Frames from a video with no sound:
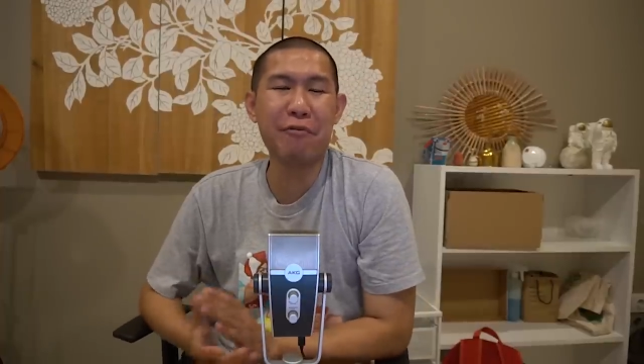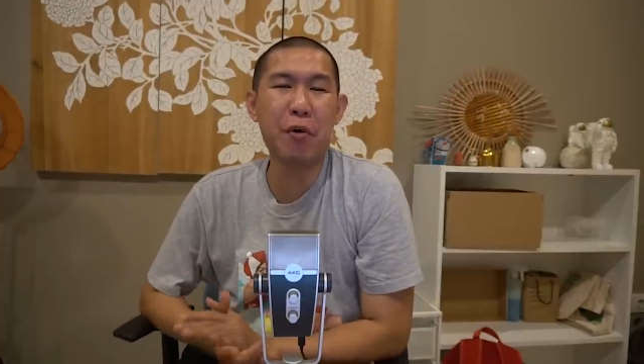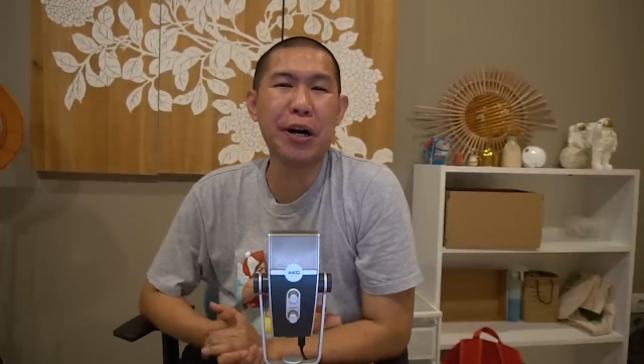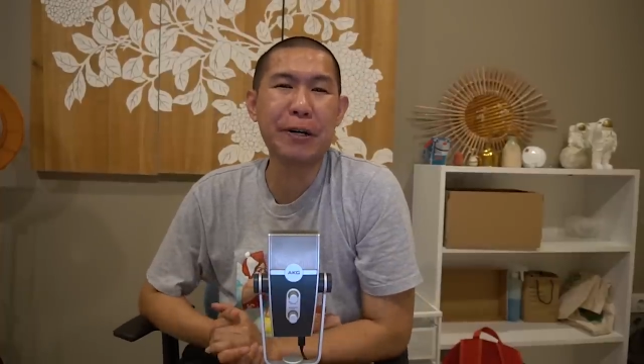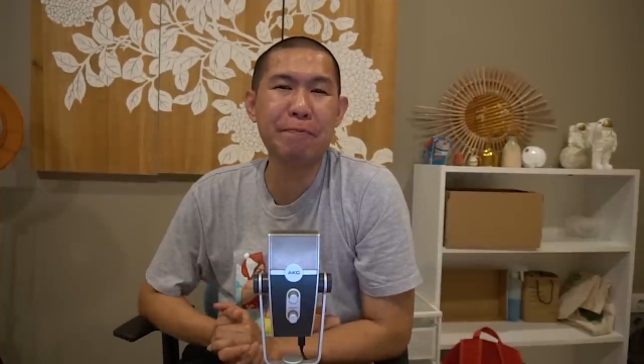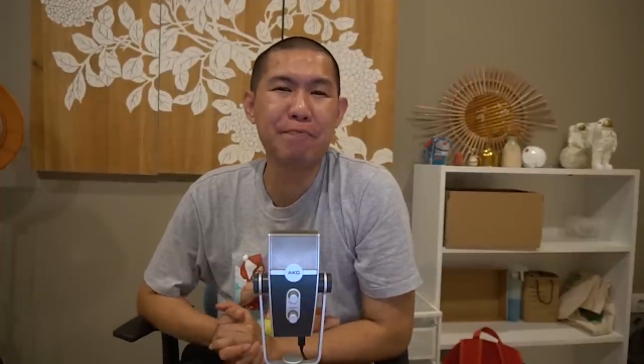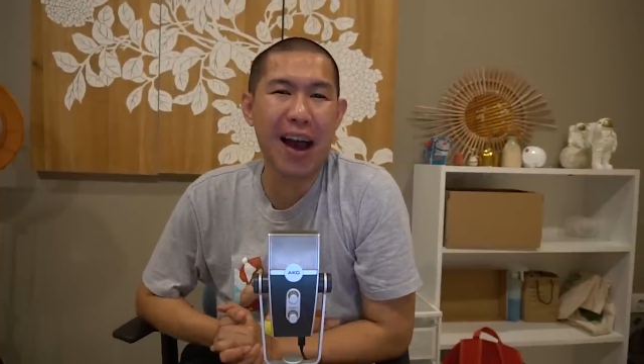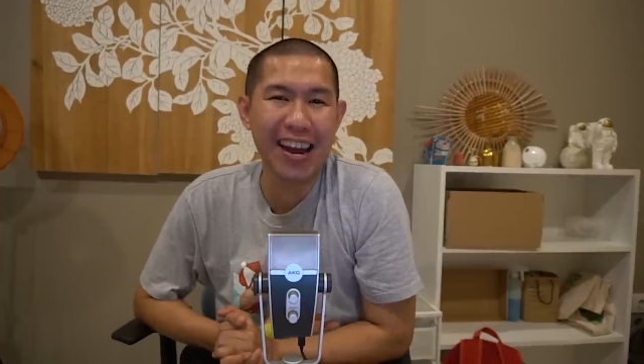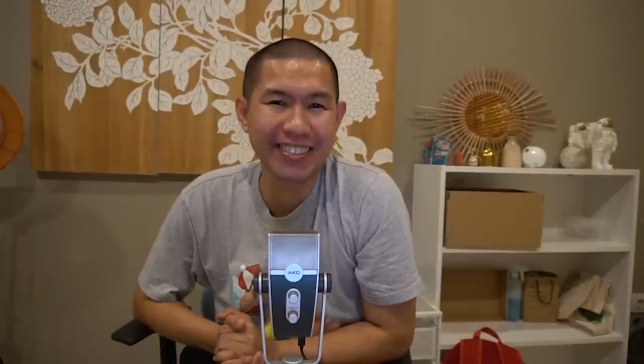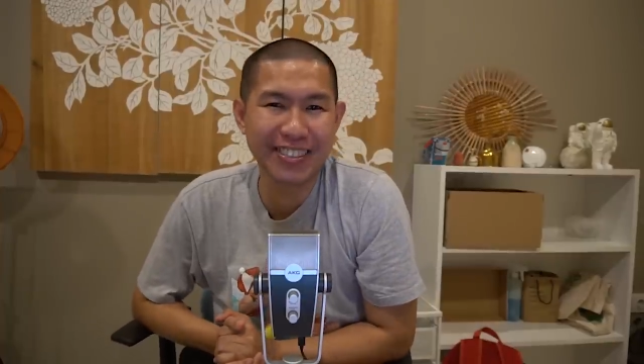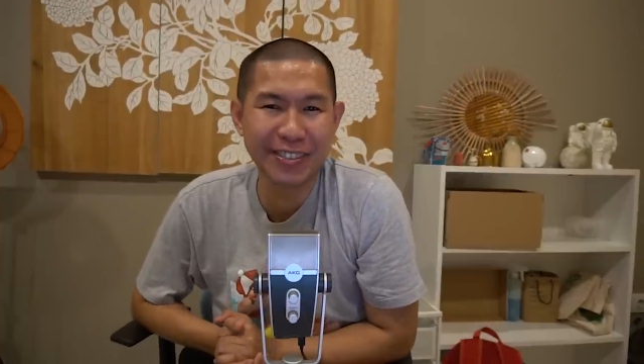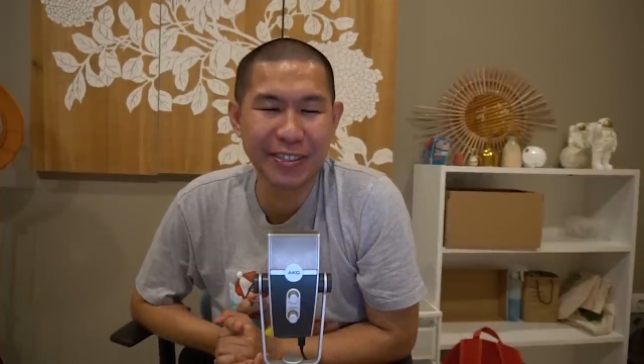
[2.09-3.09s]
and welcome
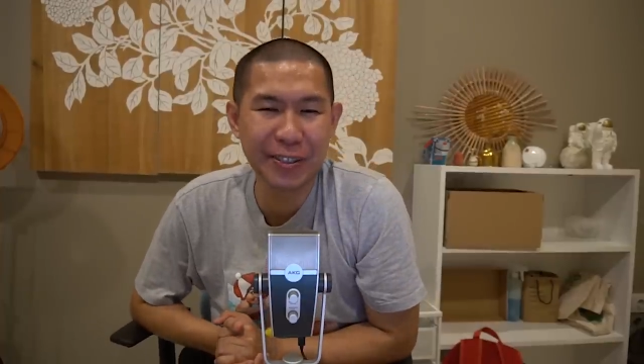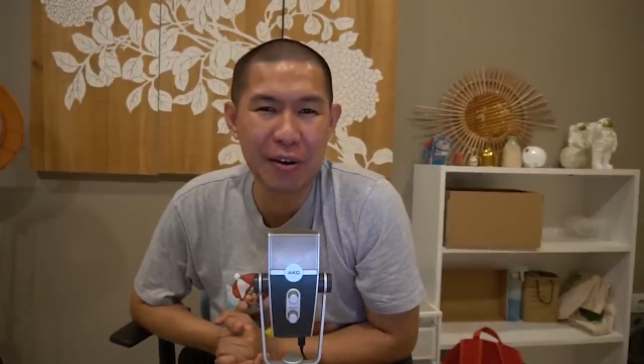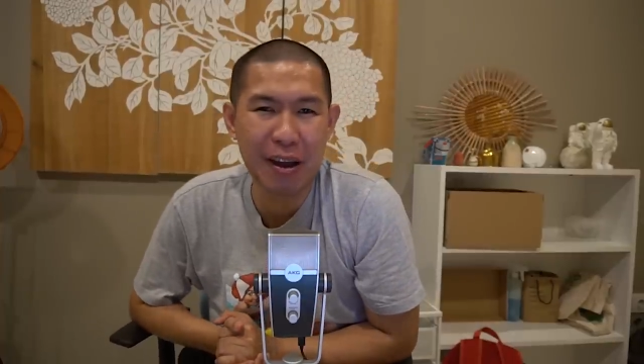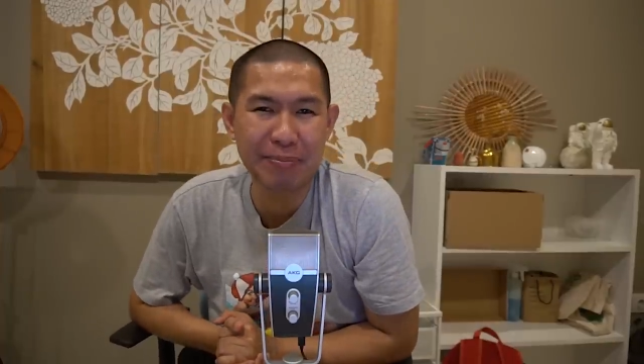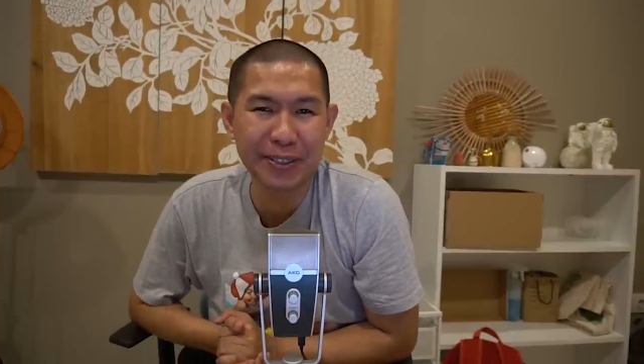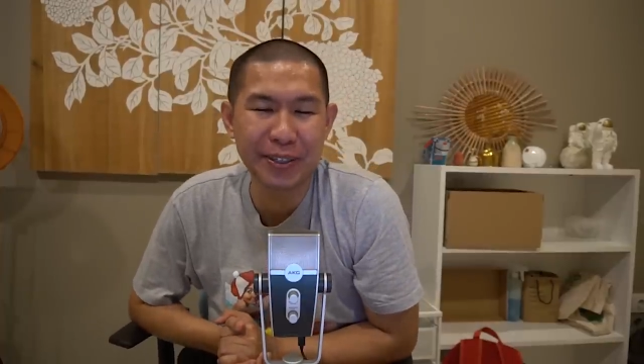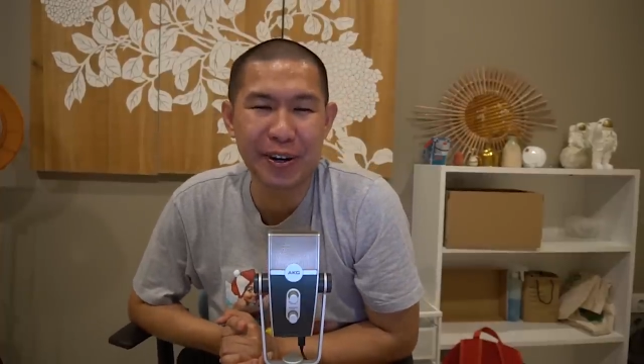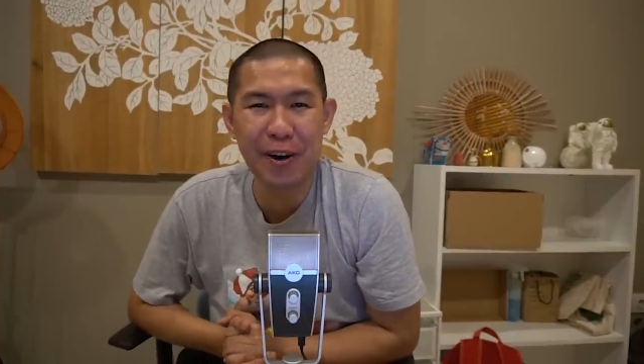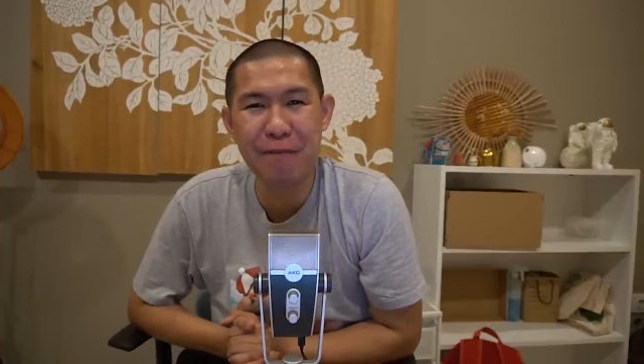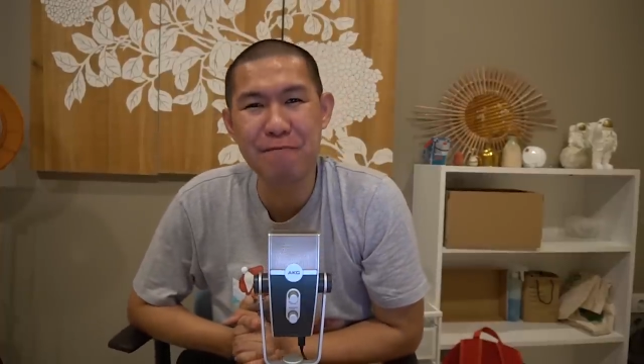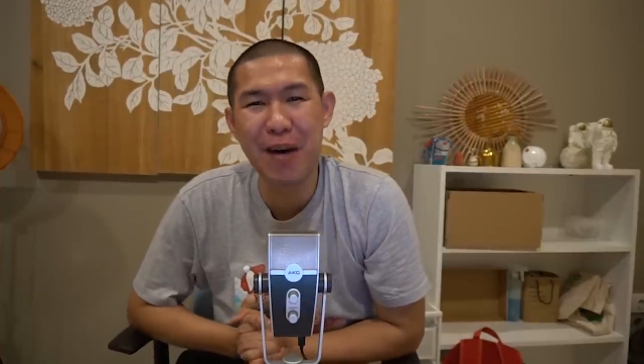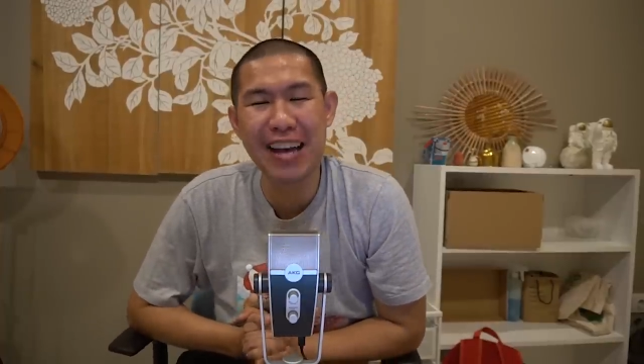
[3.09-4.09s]
back to a new episode
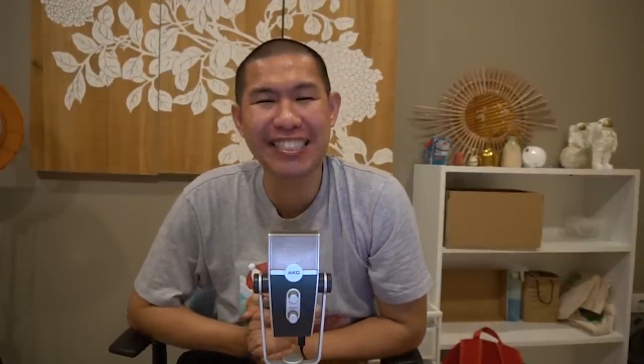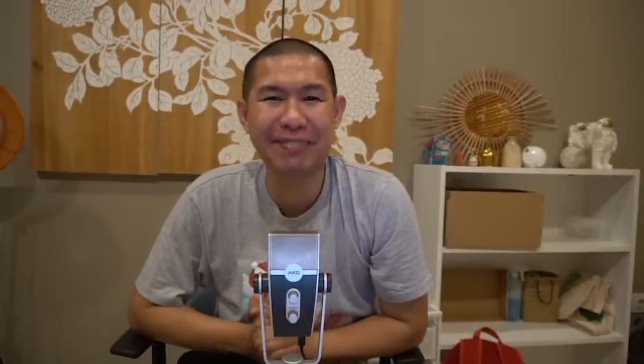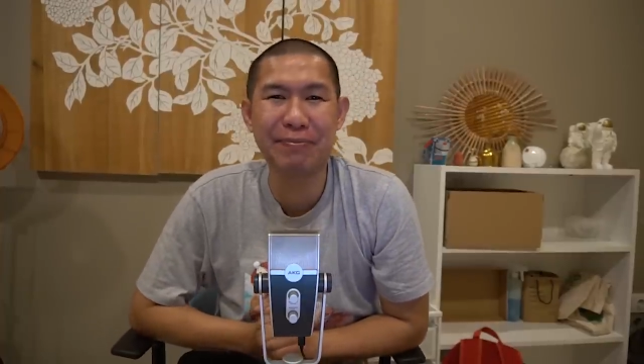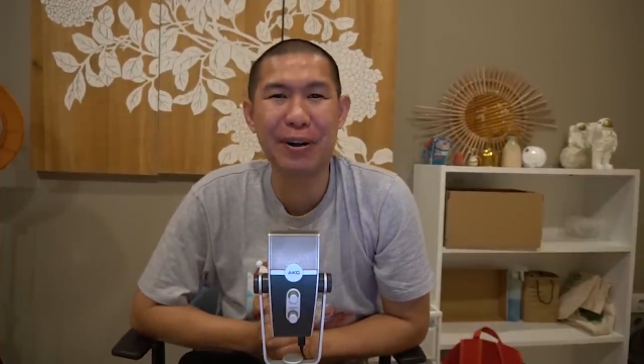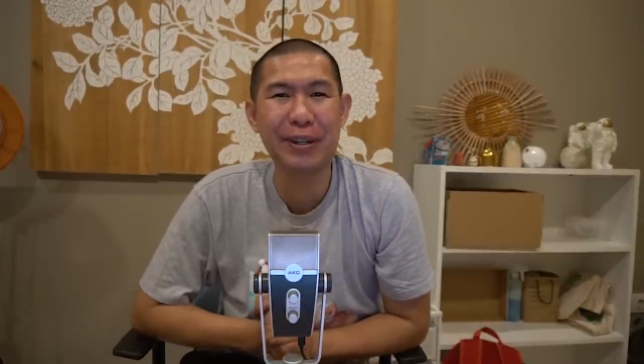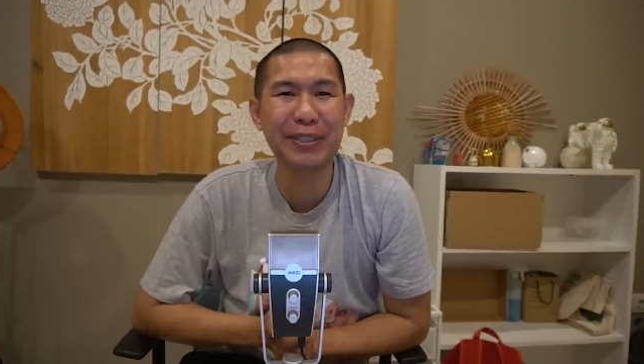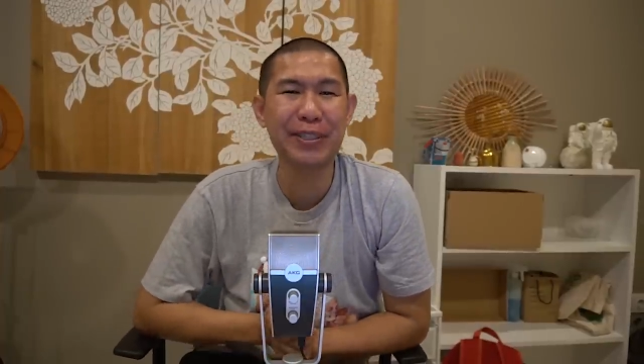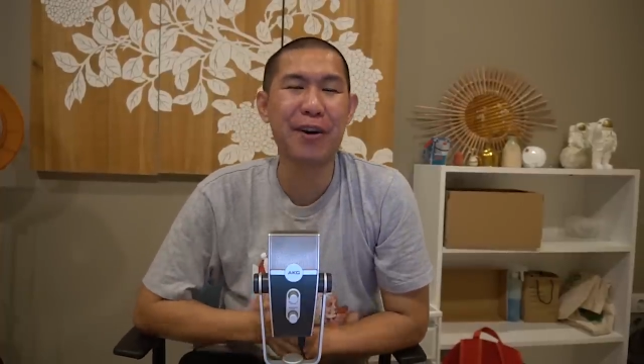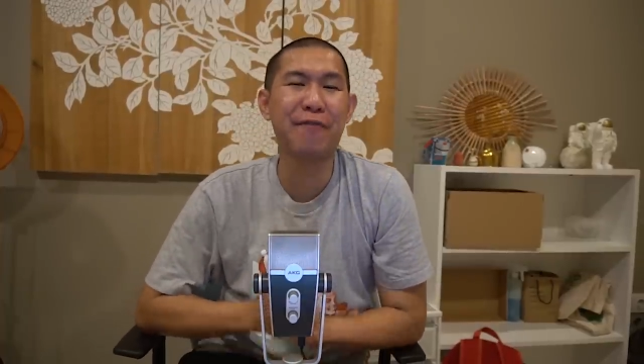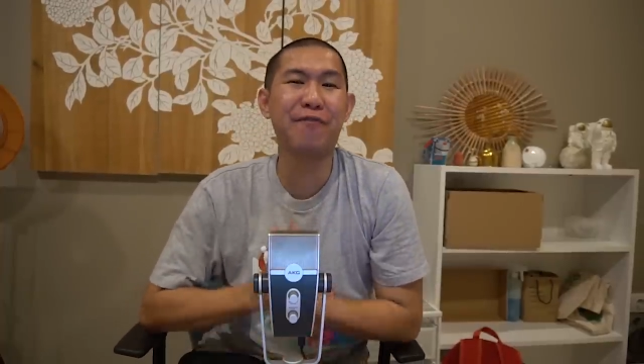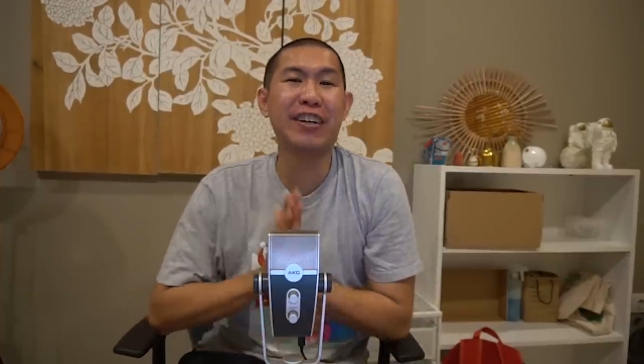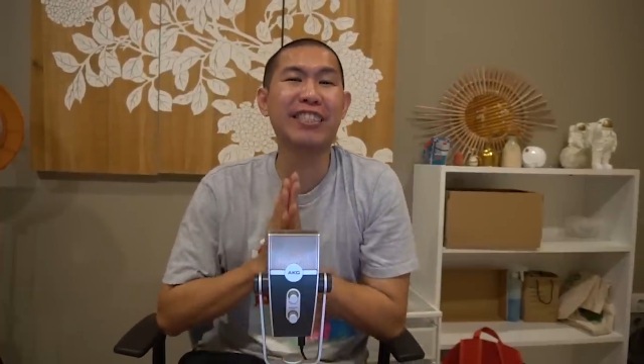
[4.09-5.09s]
of Basketball Talk.